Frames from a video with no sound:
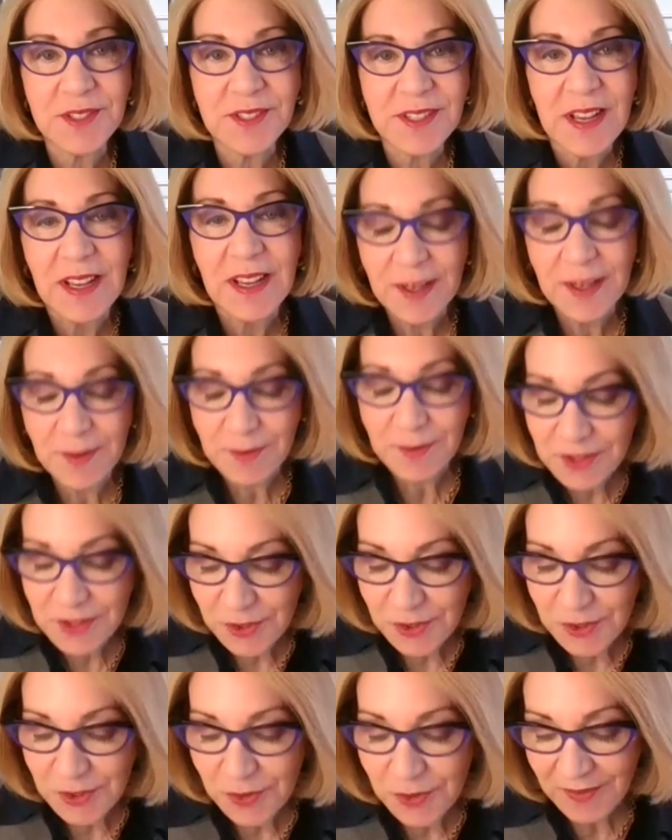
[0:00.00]
thank you, all
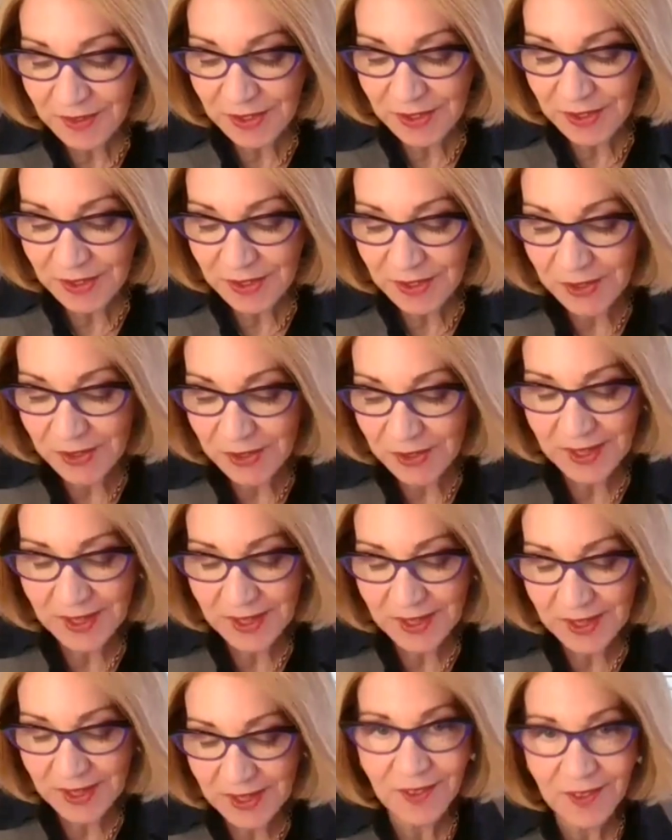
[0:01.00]
the folks at Met and
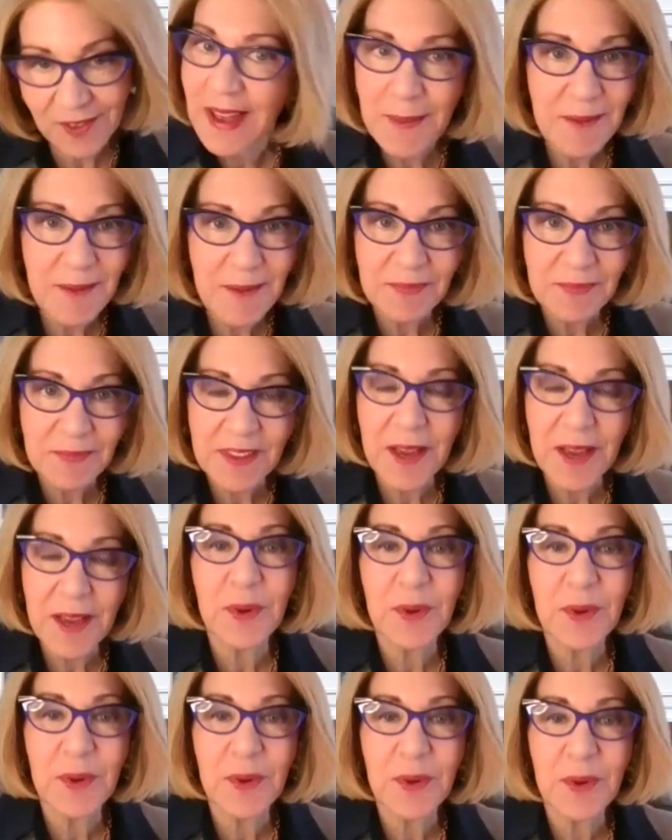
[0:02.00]
Michelle and
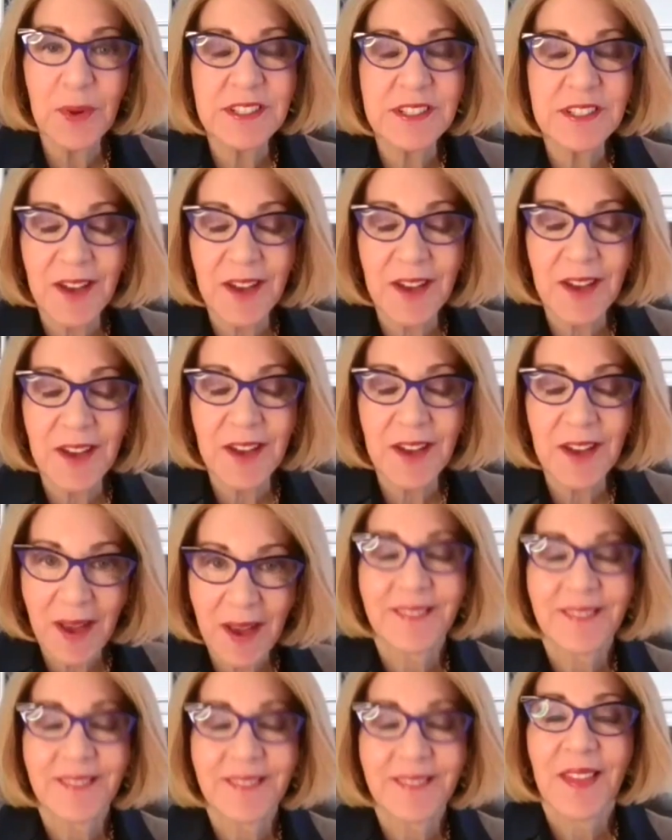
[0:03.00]
students. It was great
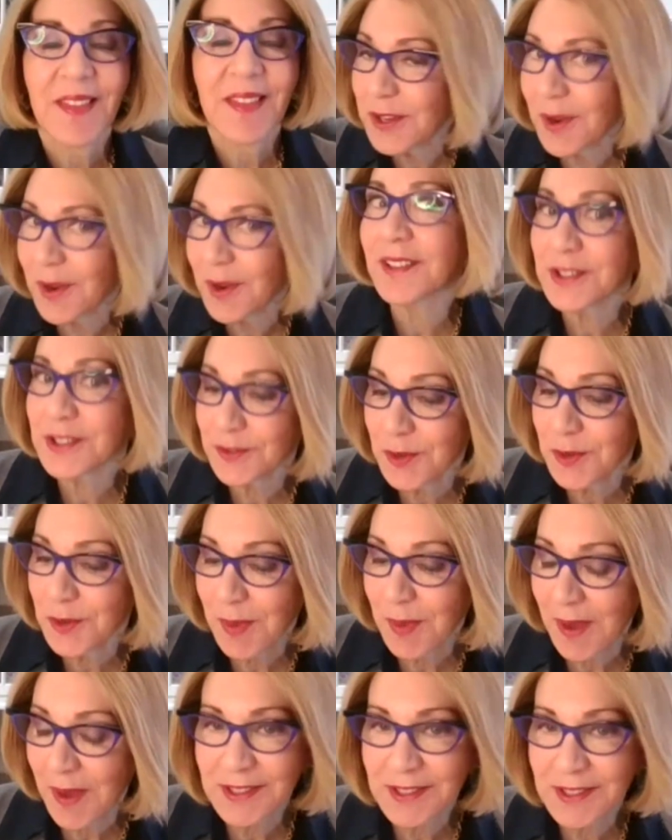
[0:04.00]
having you here.
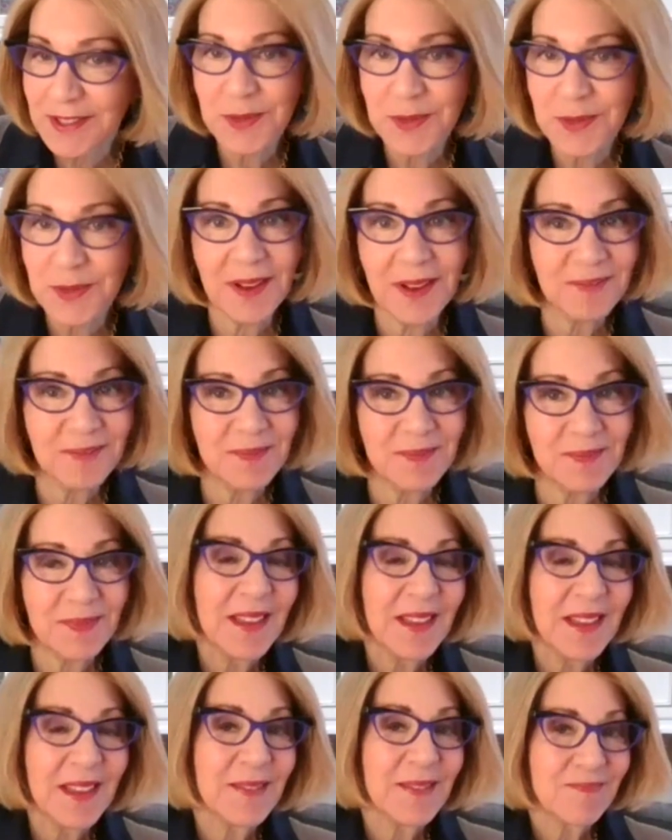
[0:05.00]
Emma, can't wait to
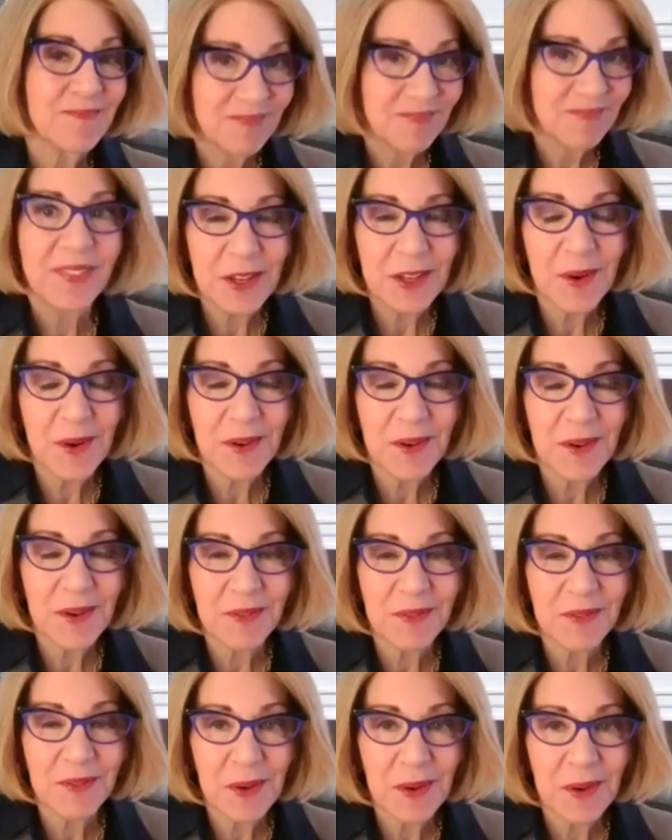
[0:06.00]
have you back.
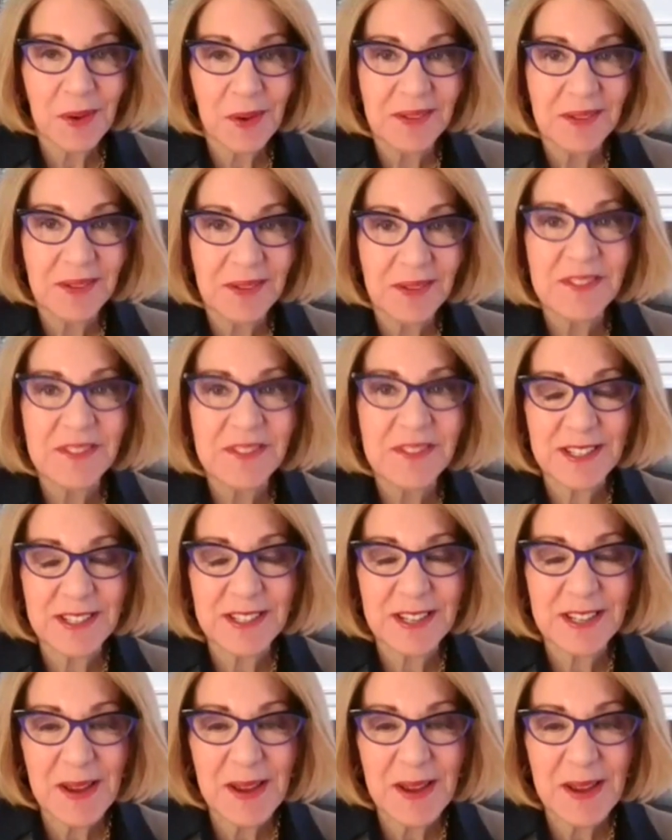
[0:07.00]
Thank you, College of